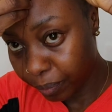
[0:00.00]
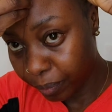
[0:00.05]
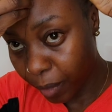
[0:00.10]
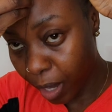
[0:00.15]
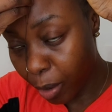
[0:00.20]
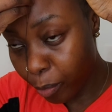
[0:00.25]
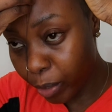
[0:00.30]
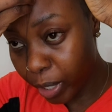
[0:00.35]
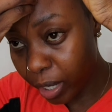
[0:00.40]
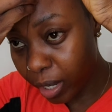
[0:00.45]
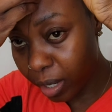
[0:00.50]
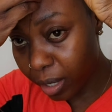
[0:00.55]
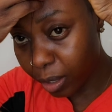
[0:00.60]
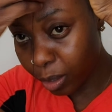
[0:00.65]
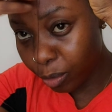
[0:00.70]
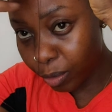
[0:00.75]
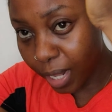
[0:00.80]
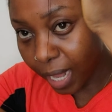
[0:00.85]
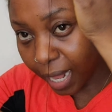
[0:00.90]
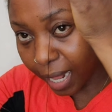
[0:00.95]
And we're gonna
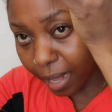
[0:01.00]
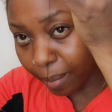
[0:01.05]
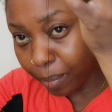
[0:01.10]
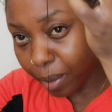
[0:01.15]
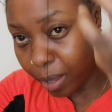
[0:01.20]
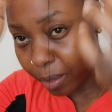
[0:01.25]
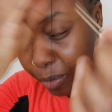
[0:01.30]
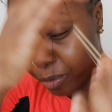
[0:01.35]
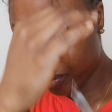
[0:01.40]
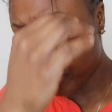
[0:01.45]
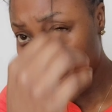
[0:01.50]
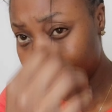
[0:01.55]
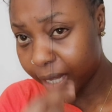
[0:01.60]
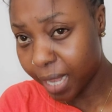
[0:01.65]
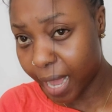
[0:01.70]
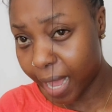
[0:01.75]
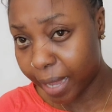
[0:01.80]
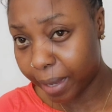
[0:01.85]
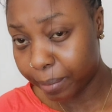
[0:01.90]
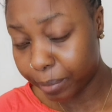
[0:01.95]
do that about 3
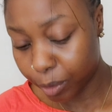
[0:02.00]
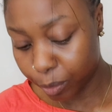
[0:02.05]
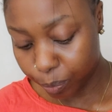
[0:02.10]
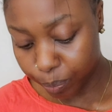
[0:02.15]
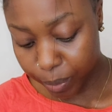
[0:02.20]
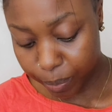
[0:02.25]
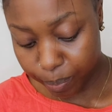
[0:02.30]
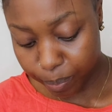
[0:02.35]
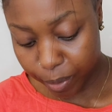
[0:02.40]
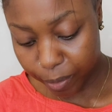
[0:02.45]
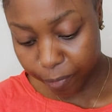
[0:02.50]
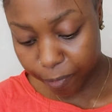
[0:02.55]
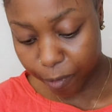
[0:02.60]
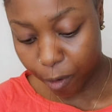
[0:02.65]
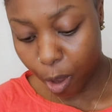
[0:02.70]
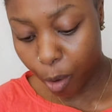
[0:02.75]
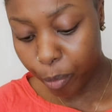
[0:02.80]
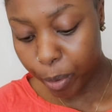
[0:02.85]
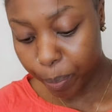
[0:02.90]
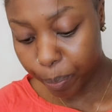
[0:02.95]
times
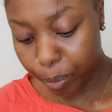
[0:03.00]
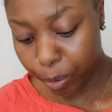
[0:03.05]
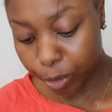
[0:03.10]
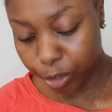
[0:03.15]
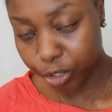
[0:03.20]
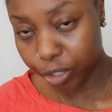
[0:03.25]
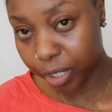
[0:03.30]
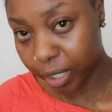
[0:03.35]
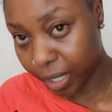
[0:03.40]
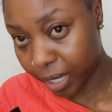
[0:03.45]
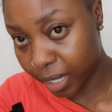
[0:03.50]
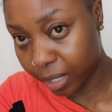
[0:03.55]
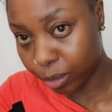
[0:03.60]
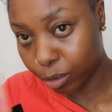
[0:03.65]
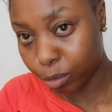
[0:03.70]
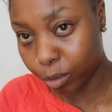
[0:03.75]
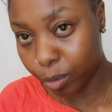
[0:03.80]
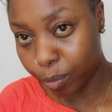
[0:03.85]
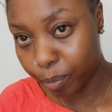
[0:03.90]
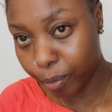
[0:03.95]
before we push it
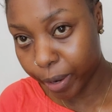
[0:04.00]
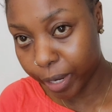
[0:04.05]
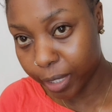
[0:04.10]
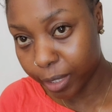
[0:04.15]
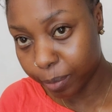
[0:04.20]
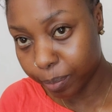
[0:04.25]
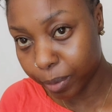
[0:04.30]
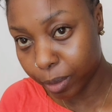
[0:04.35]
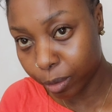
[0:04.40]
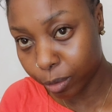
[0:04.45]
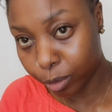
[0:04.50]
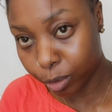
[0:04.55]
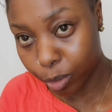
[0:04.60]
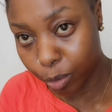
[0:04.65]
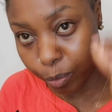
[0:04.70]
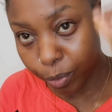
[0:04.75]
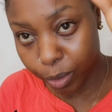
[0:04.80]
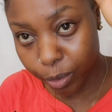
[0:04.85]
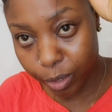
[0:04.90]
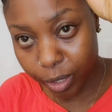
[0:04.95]
into the braids below. So
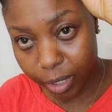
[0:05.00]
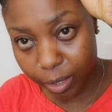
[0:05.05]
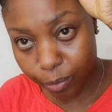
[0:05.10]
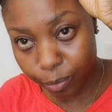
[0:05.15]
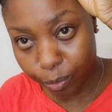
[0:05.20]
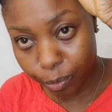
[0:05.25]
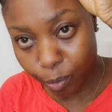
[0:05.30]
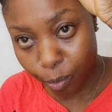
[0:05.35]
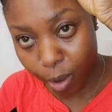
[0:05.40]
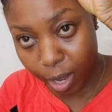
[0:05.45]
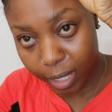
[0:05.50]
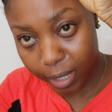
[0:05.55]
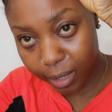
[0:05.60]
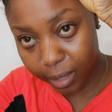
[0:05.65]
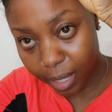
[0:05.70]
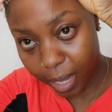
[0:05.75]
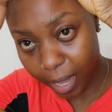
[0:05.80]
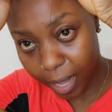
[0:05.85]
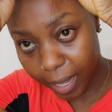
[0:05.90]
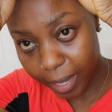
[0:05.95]
we did 1
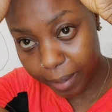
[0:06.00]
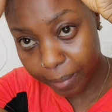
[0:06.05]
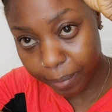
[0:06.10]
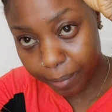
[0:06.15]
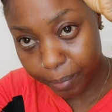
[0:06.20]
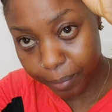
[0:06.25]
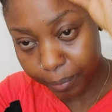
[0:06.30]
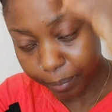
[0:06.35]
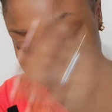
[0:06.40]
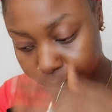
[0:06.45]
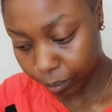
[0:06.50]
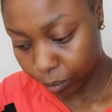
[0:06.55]
time.